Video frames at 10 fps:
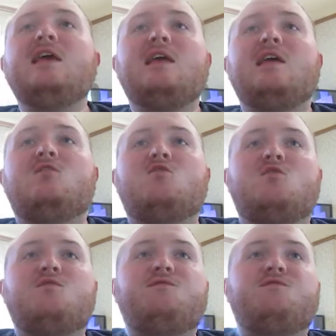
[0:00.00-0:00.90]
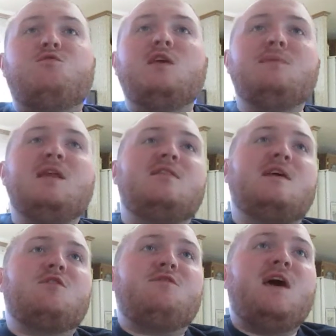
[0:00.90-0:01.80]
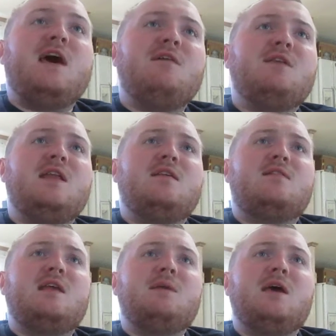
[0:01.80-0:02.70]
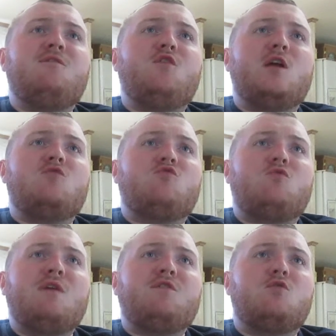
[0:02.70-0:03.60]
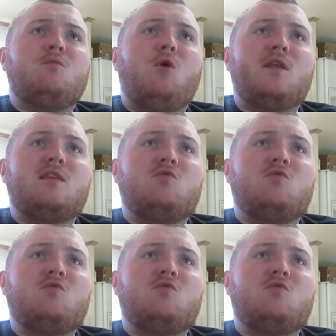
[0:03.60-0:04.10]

it is. 3 minutes after 5, and it's time now for a traffic report.